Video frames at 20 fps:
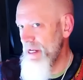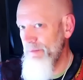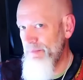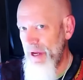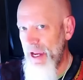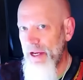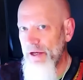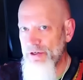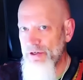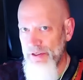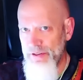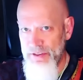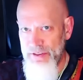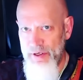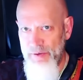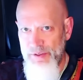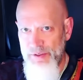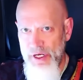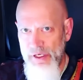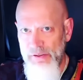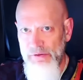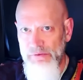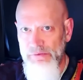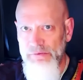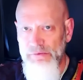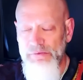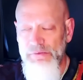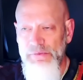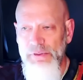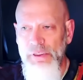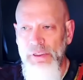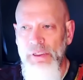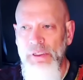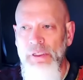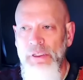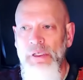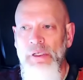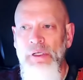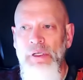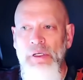page on this subject,
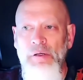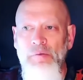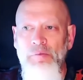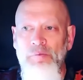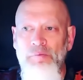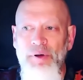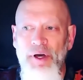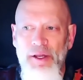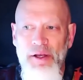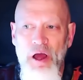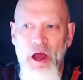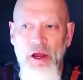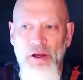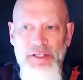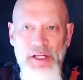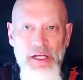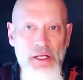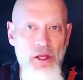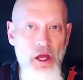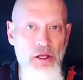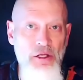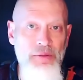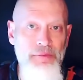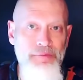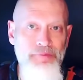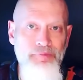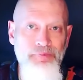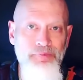but aren't any longer.